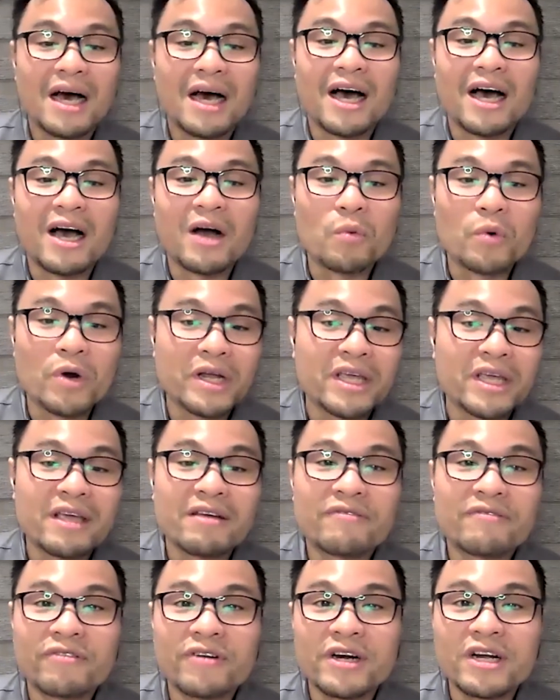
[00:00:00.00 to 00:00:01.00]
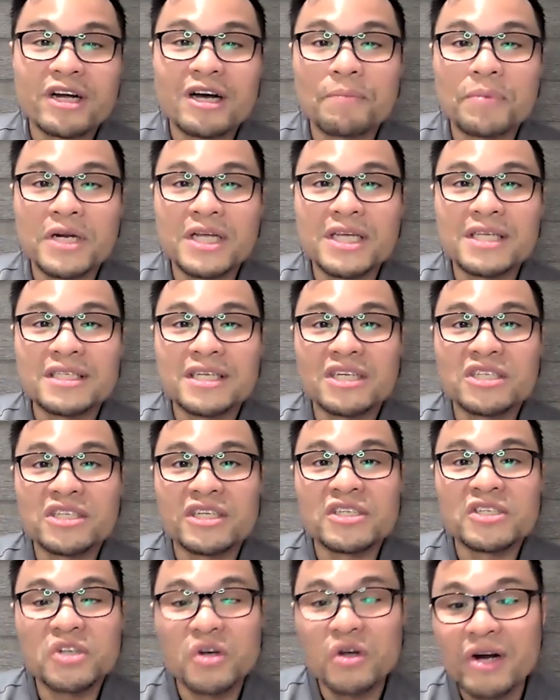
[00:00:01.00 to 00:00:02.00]
working for companies such
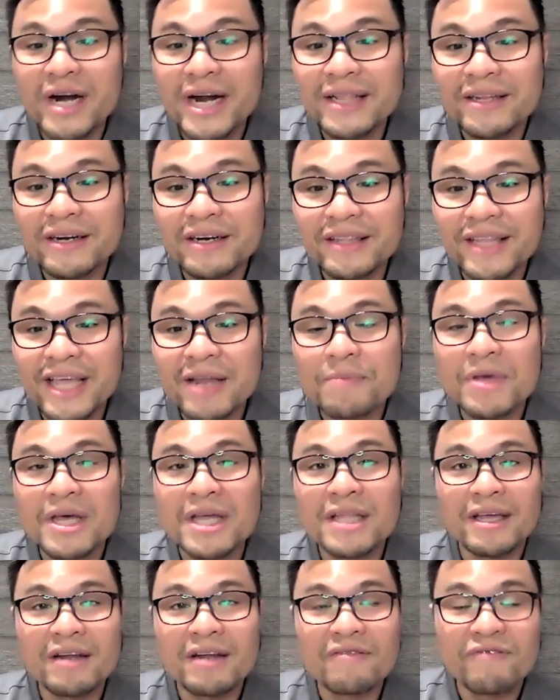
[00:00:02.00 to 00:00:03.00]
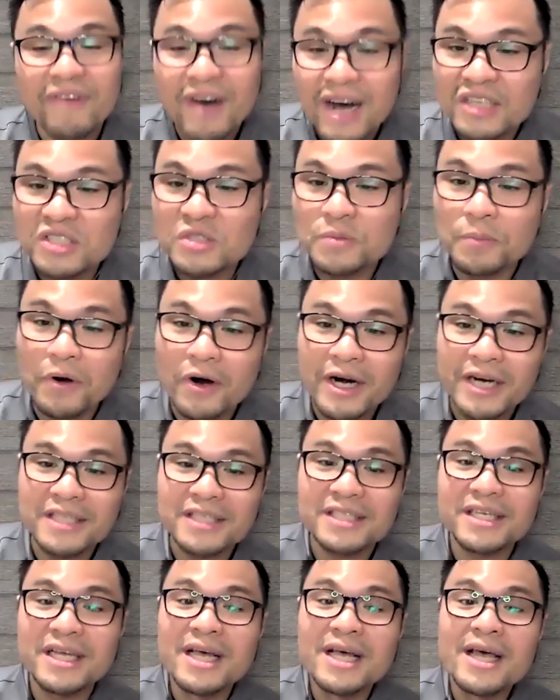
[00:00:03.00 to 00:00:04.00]
as Solar Entertainment and Fox
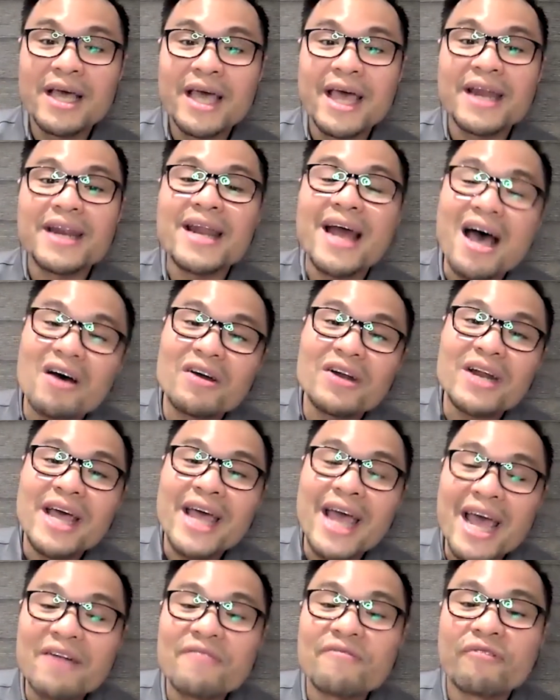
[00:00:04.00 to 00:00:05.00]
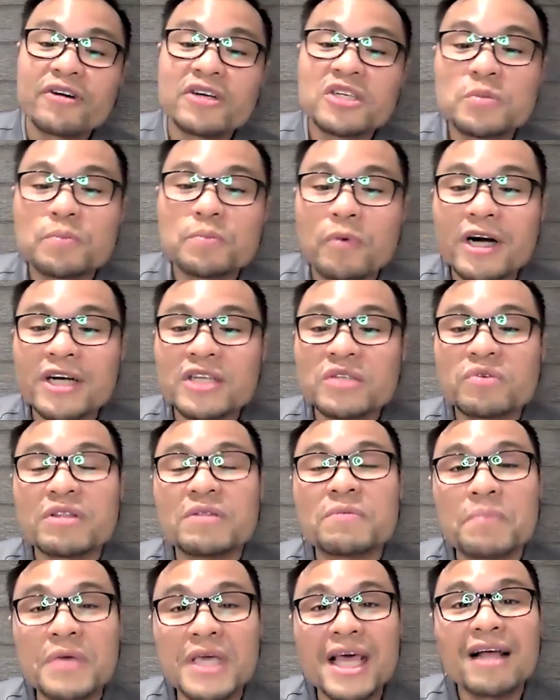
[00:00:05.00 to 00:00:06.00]
Sports, and now the head for sports with
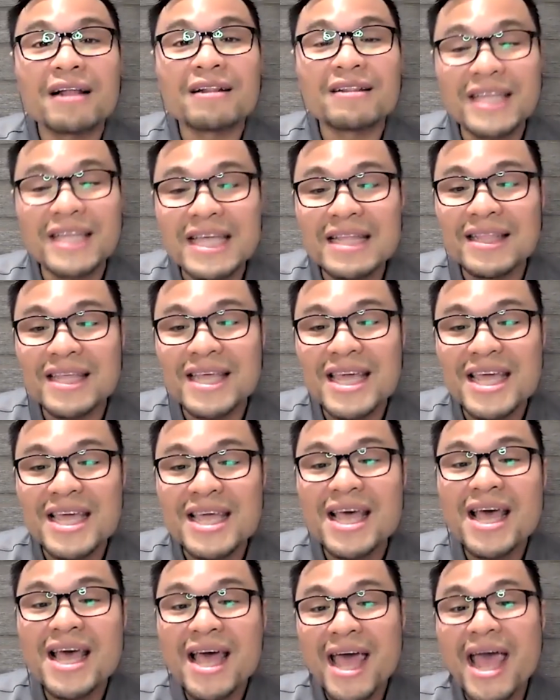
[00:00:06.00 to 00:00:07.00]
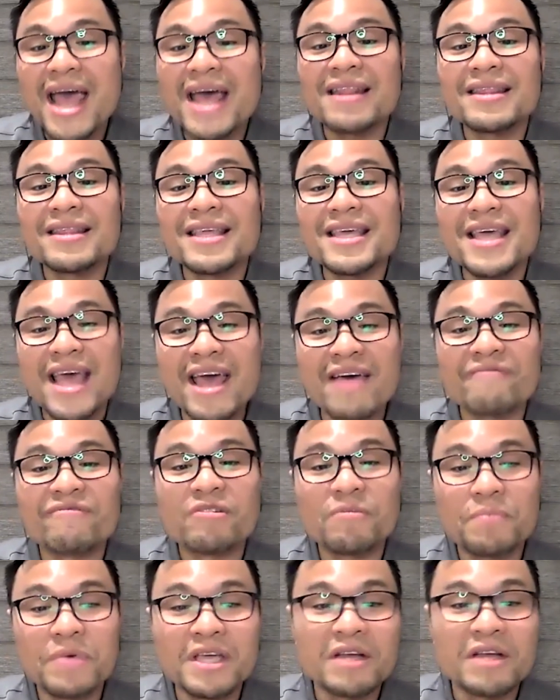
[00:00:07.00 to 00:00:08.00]
PLDT and the
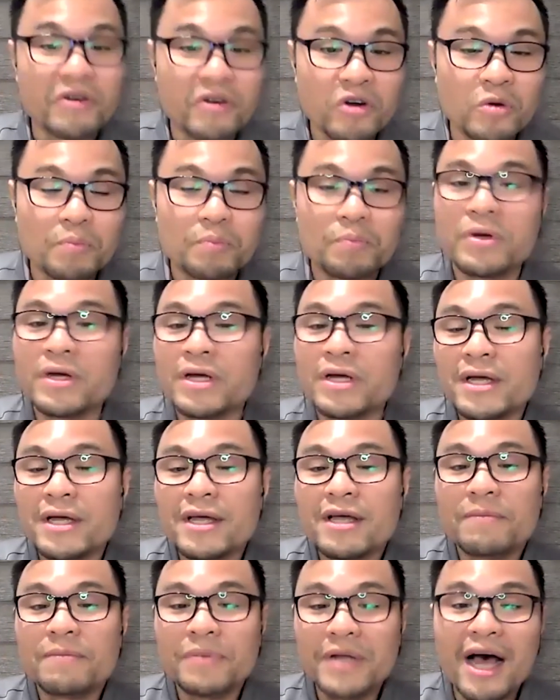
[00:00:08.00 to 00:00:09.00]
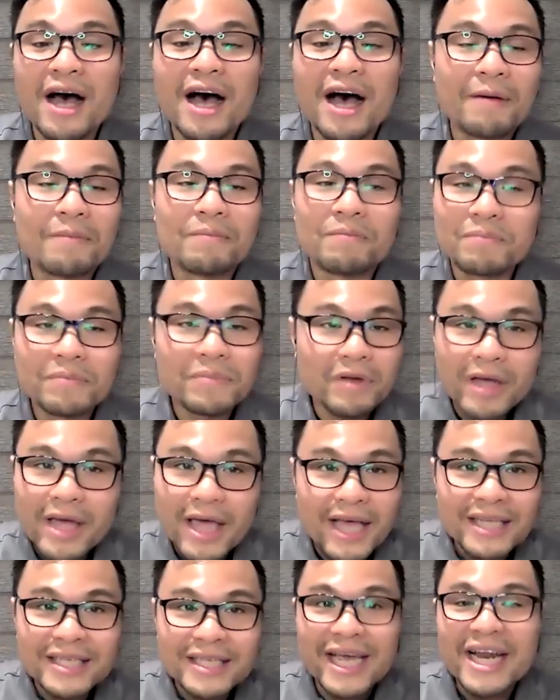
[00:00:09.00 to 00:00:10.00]
MVP Group.
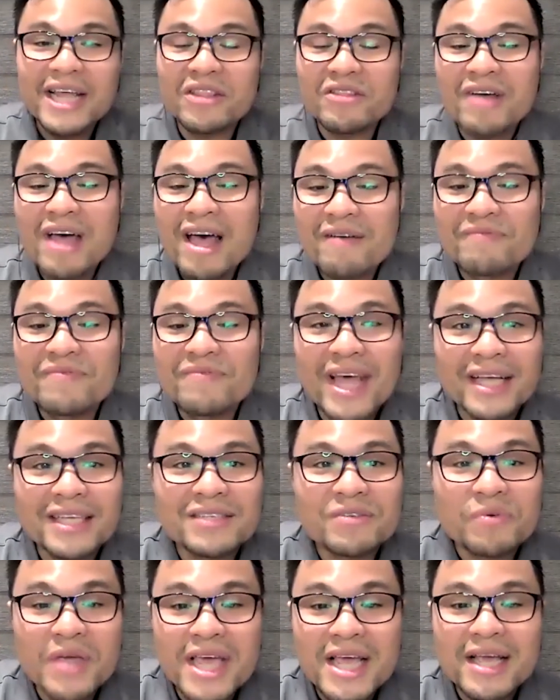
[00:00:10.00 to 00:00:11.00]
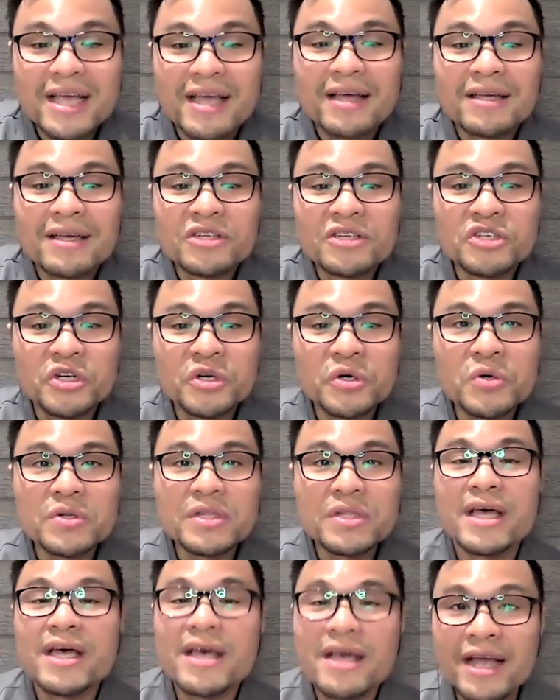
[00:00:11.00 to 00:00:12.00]
Excited to have next week,
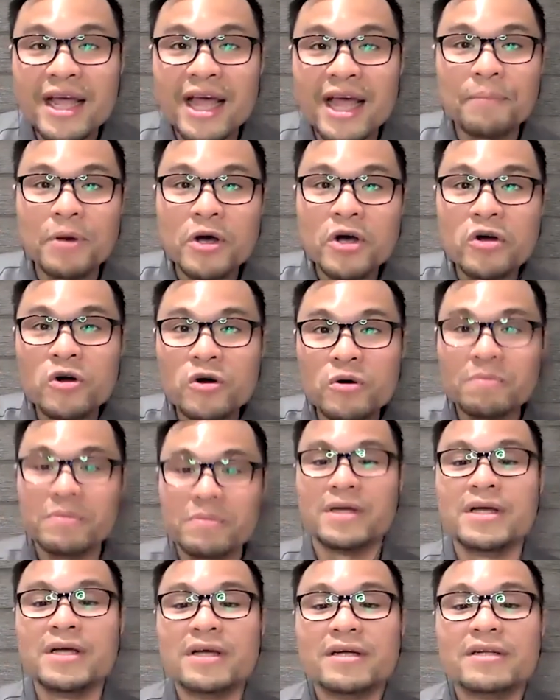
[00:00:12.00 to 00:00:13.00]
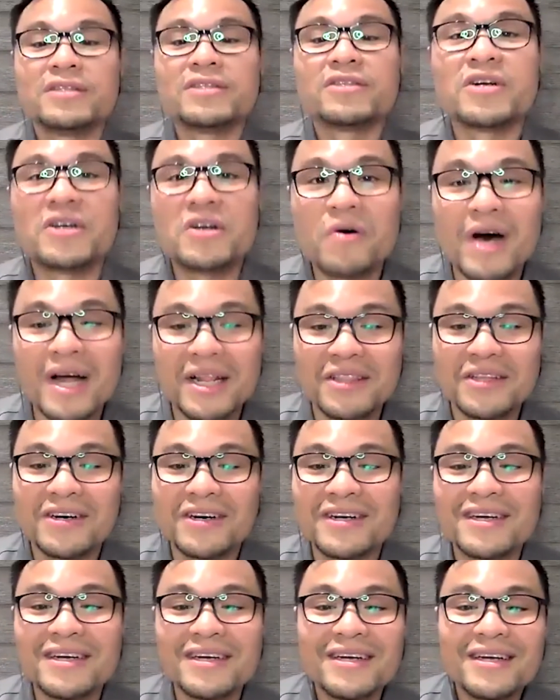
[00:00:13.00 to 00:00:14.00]
Jude Kaboom
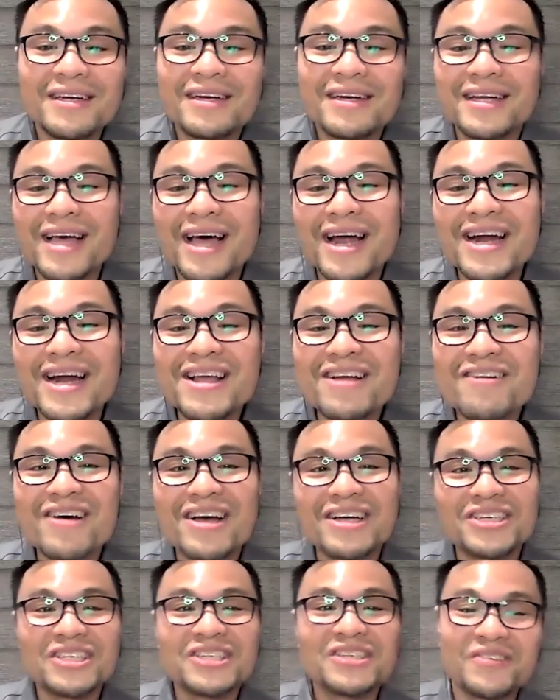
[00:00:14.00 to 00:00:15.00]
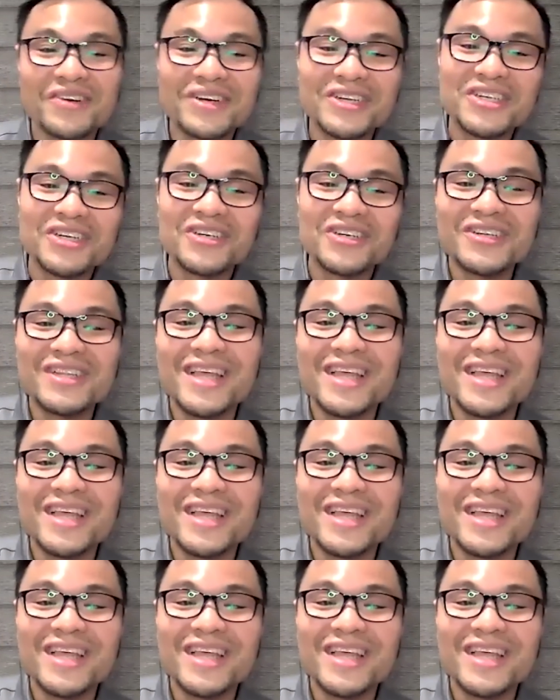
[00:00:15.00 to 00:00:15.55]
Torquato. Got any questions for Jude?